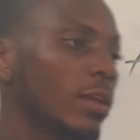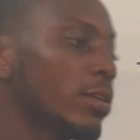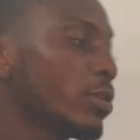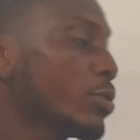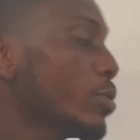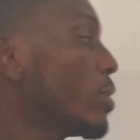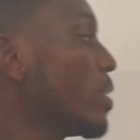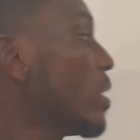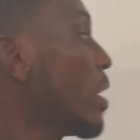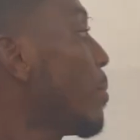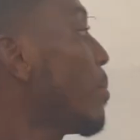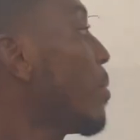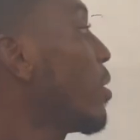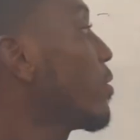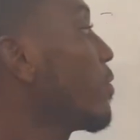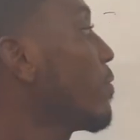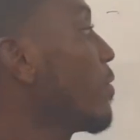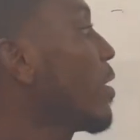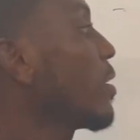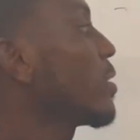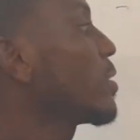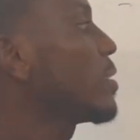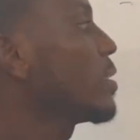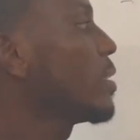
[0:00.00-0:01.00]
So the amount
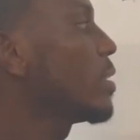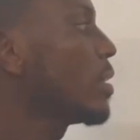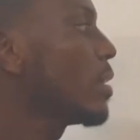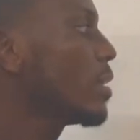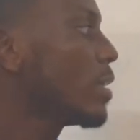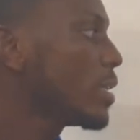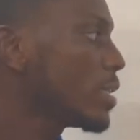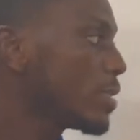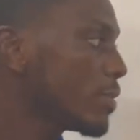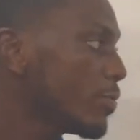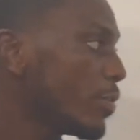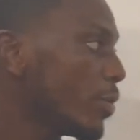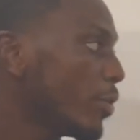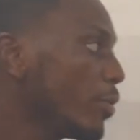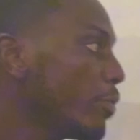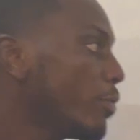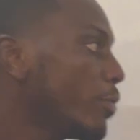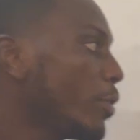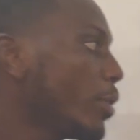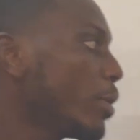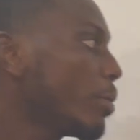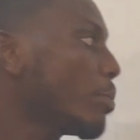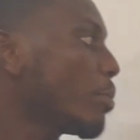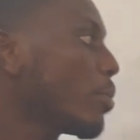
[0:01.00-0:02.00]
function is very,
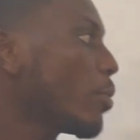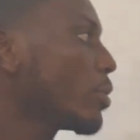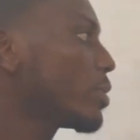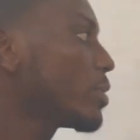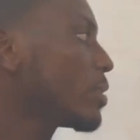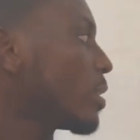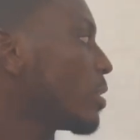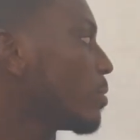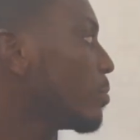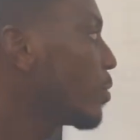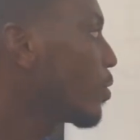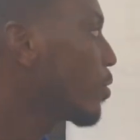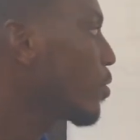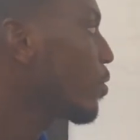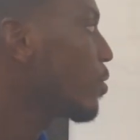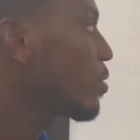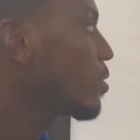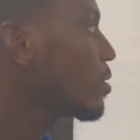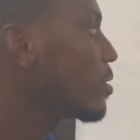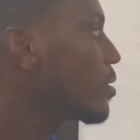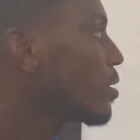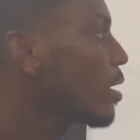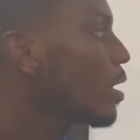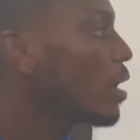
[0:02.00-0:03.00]
very important,
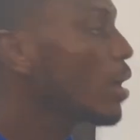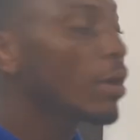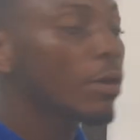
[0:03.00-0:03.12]
because